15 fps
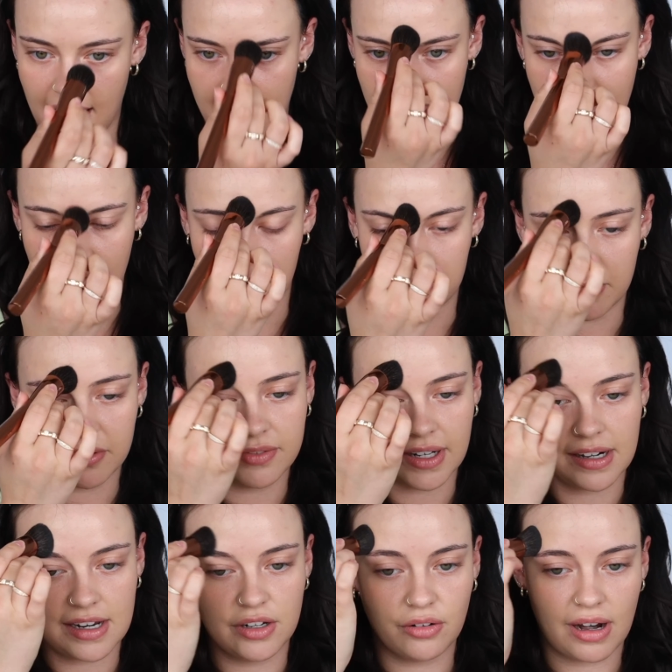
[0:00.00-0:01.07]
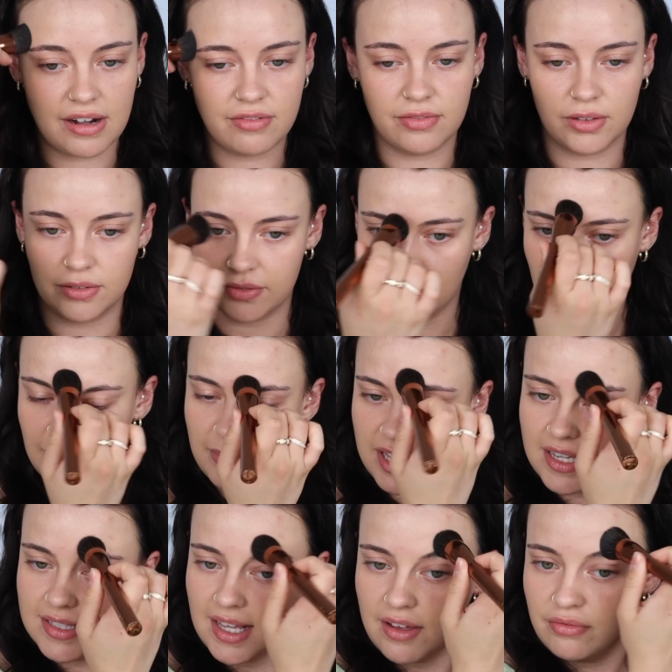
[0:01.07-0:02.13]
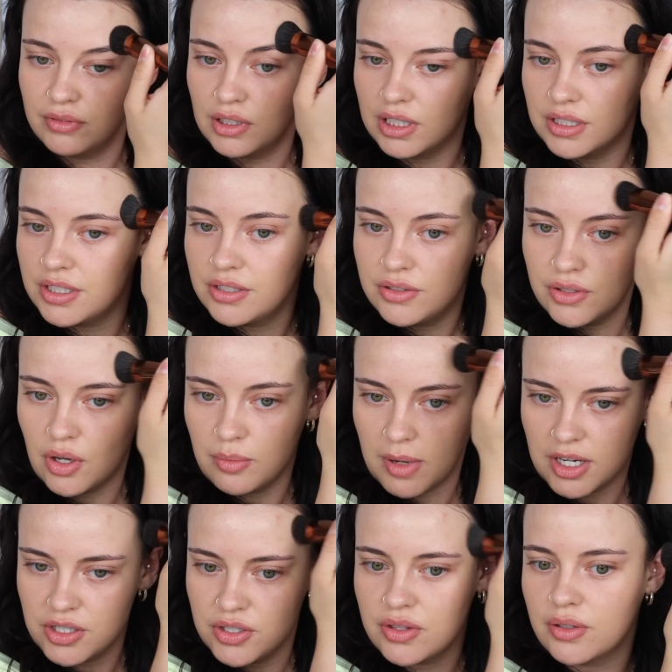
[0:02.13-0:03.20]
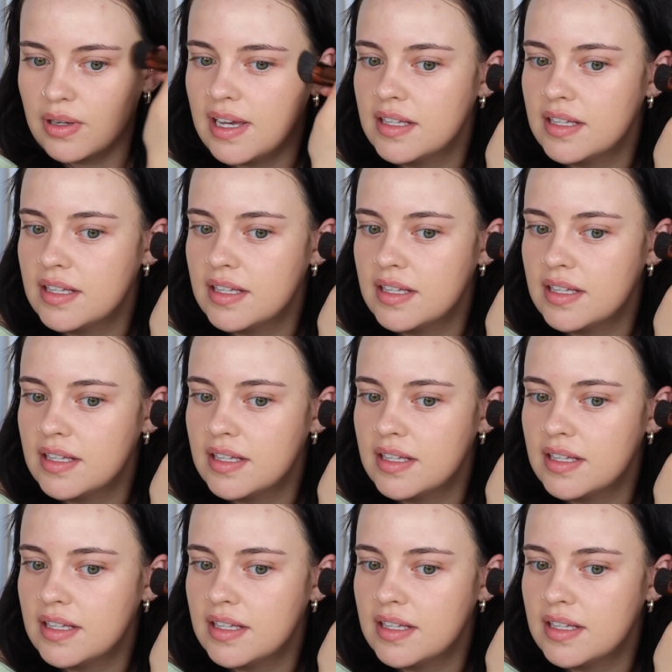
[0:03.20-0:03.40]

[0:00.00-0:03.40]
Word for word: I am very grateful for it because I've learned so much through